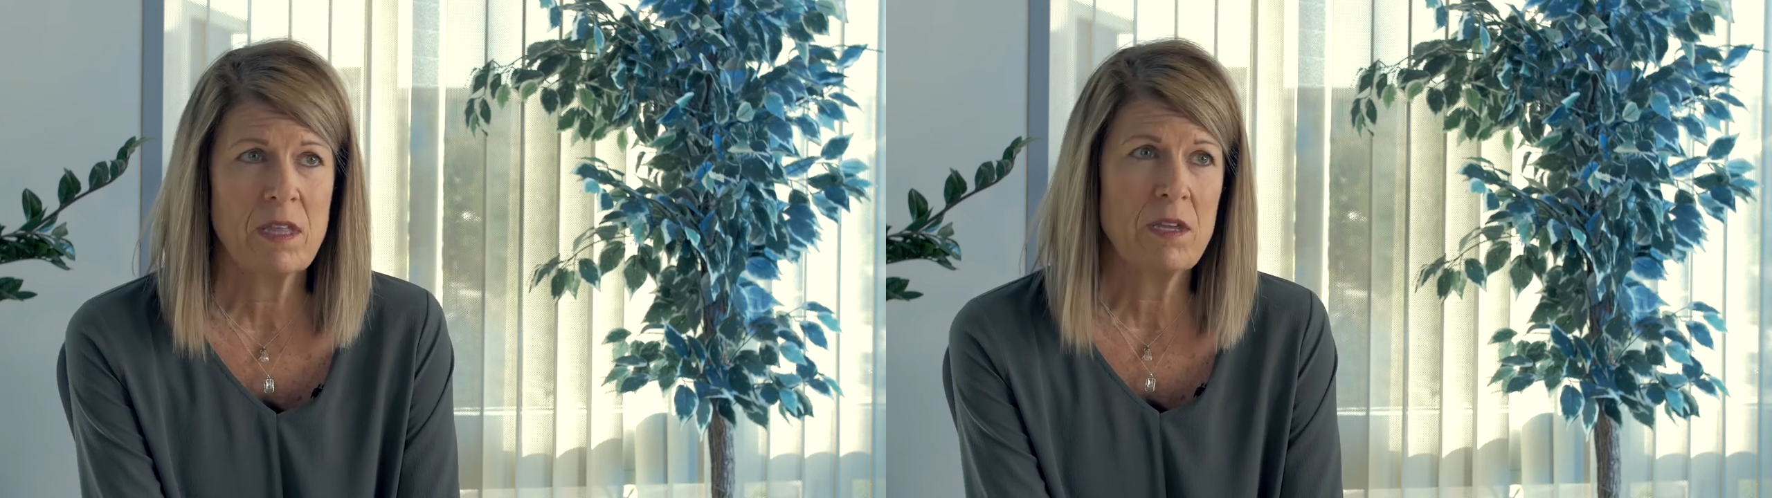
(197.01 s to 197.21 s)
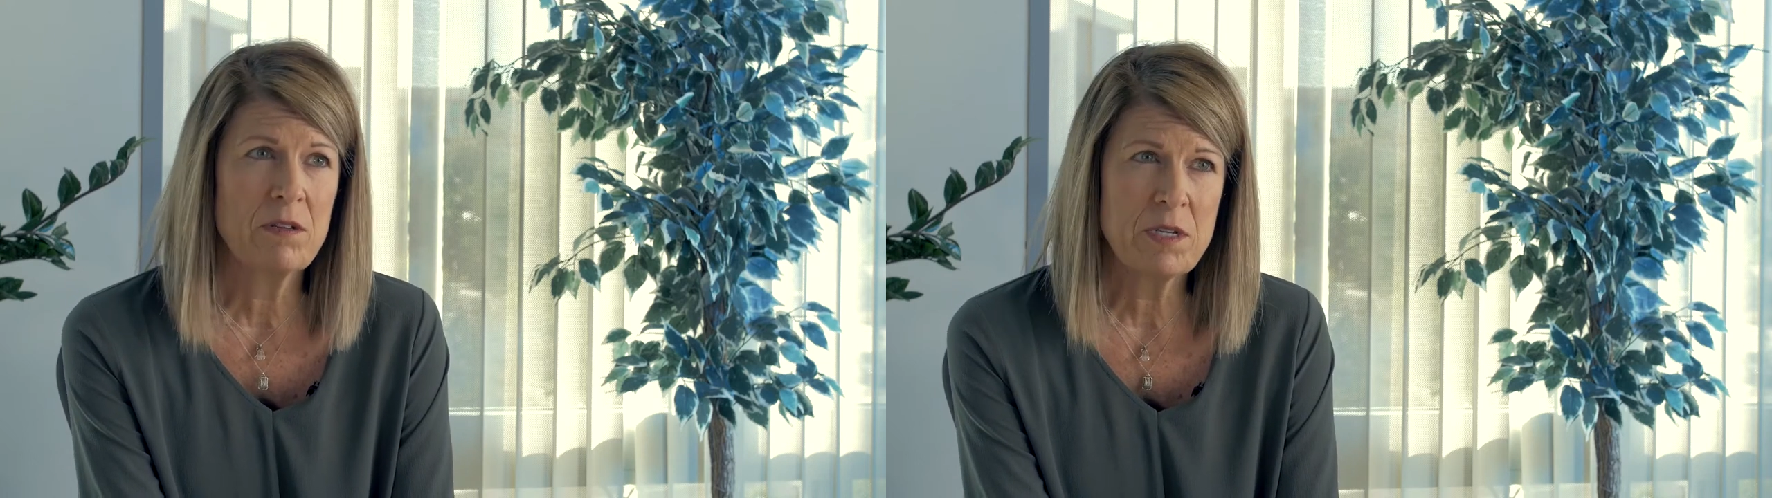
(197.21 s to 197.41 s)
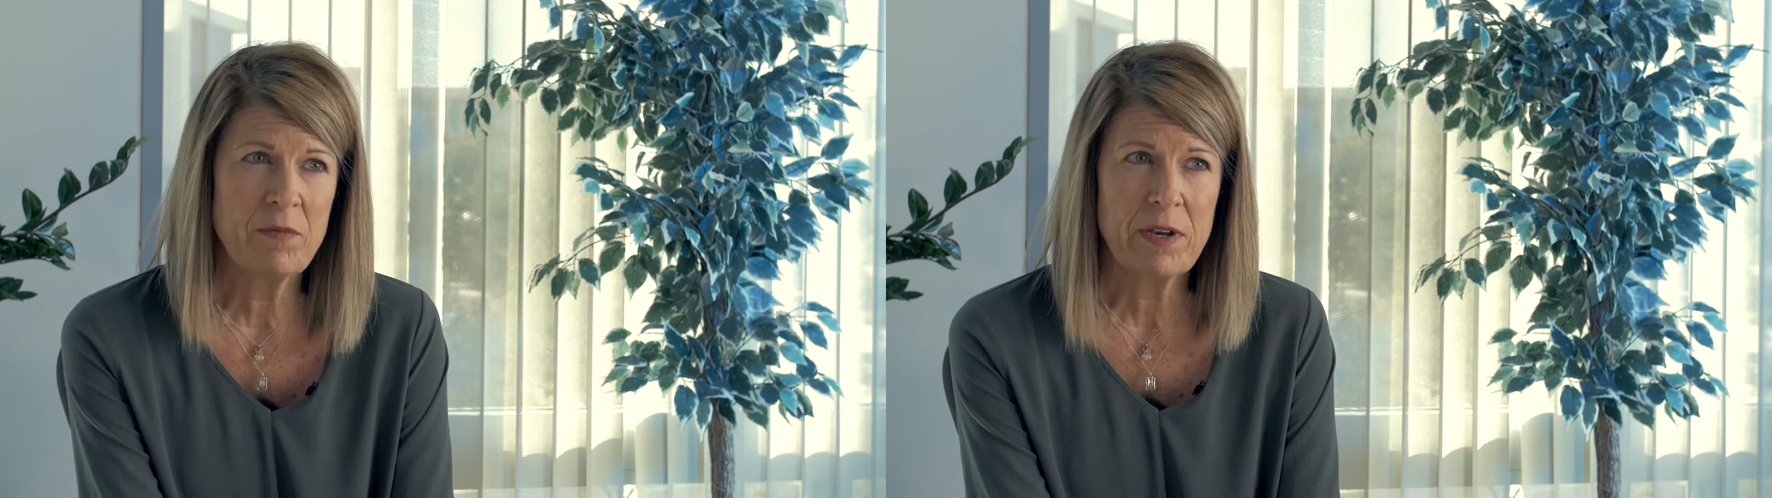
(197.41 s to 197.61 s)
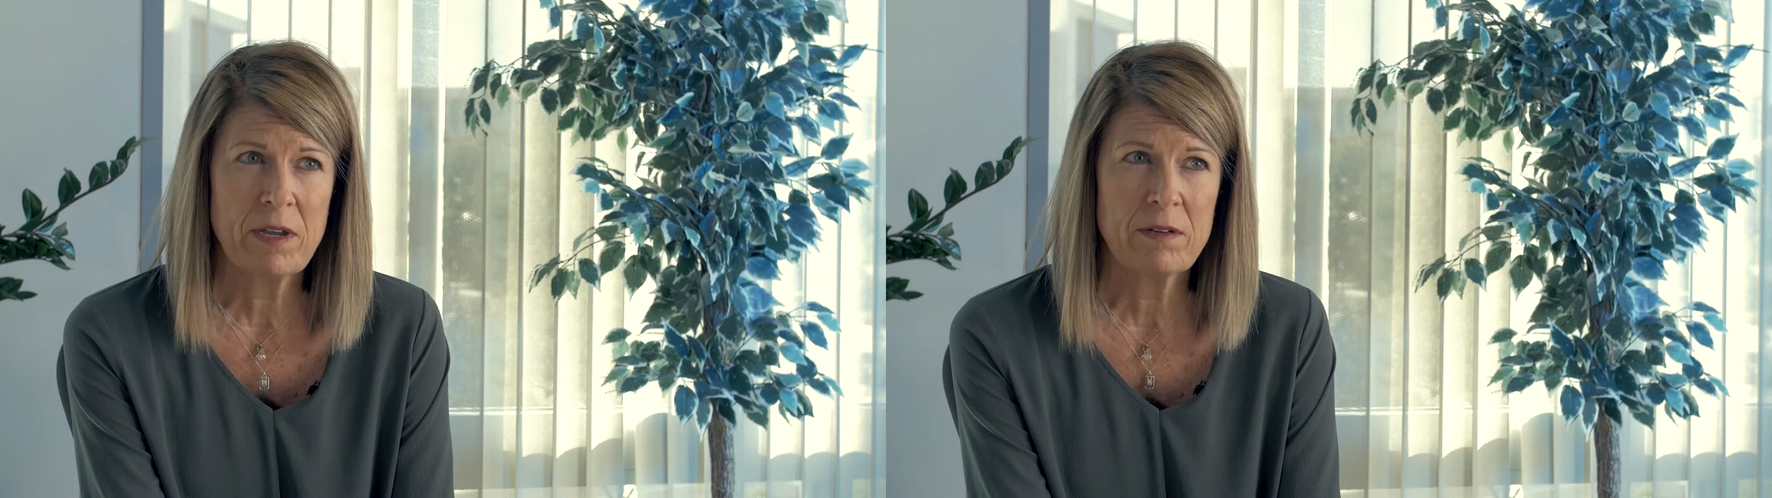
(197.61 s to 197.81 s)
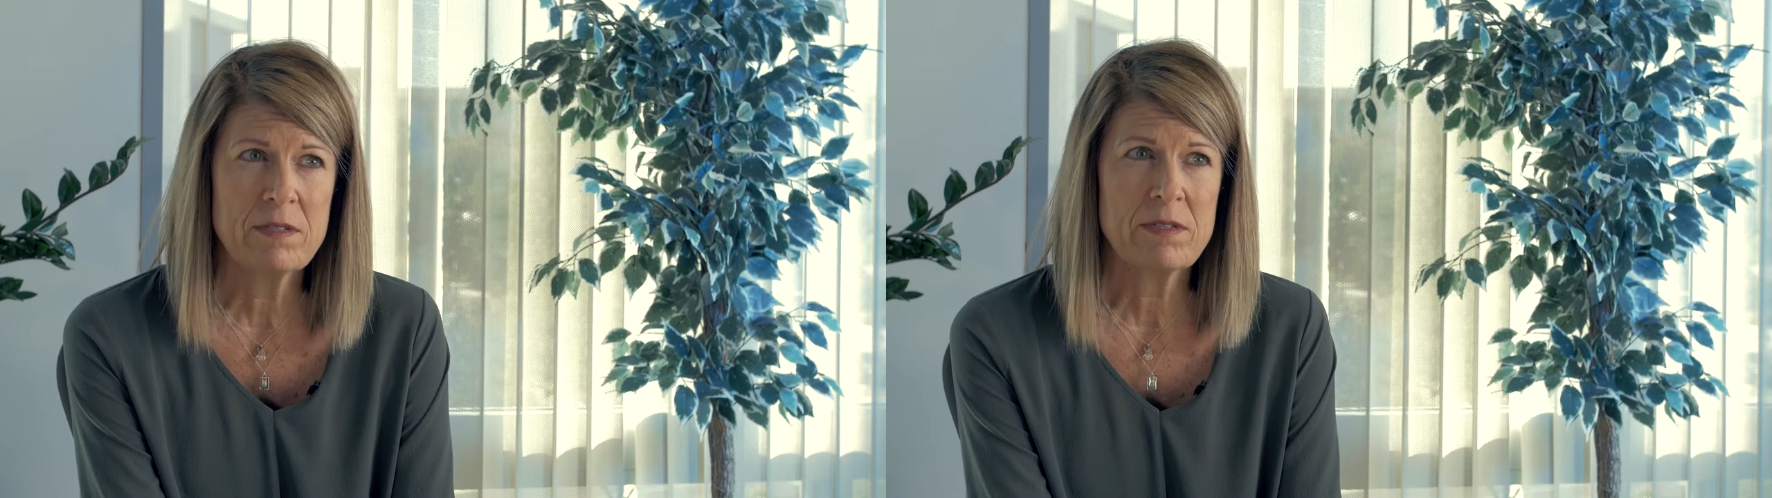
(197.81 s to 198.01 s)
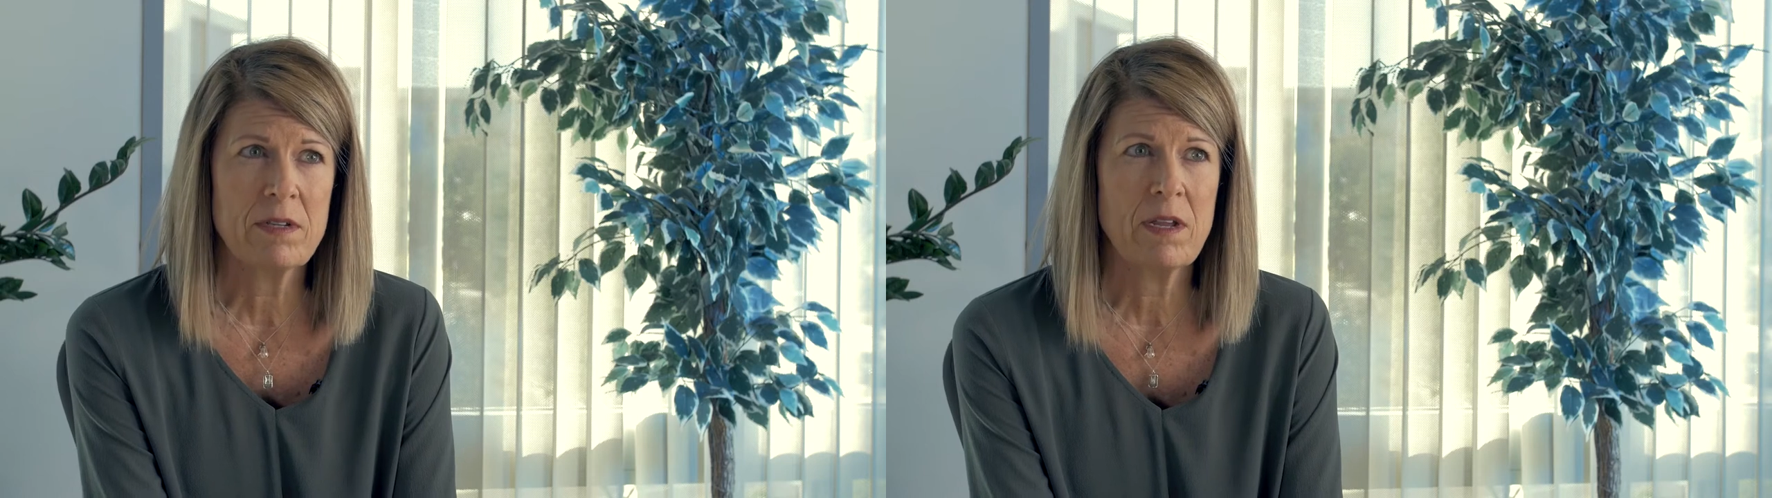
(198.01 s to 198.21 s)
the YouTube videos,